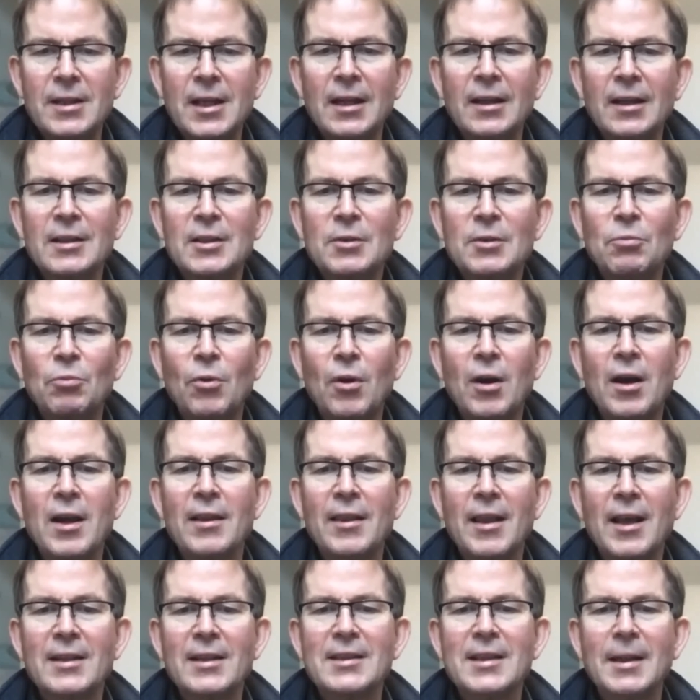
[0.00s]
us why
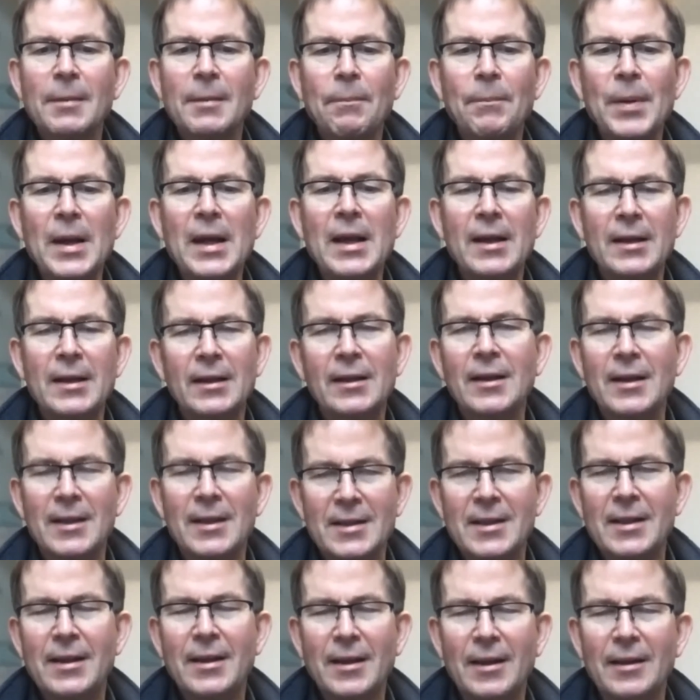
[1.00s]
that's a bad
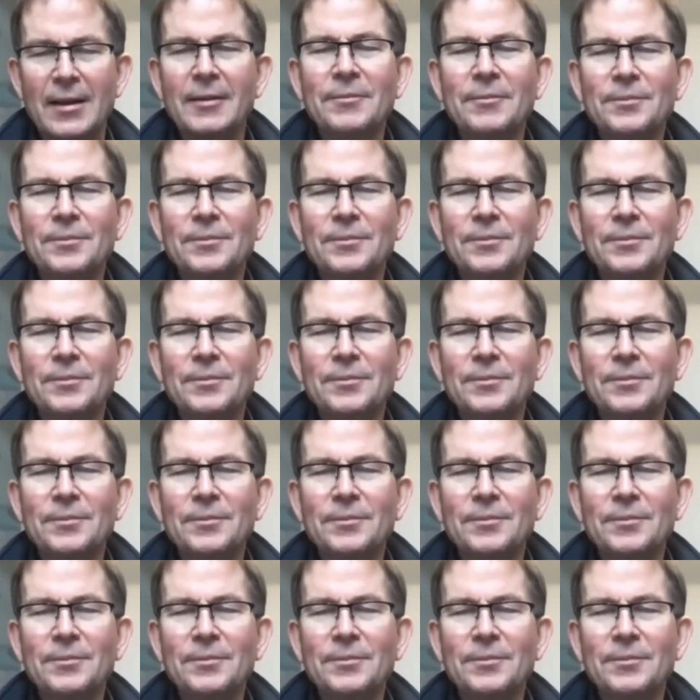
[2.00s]
idea.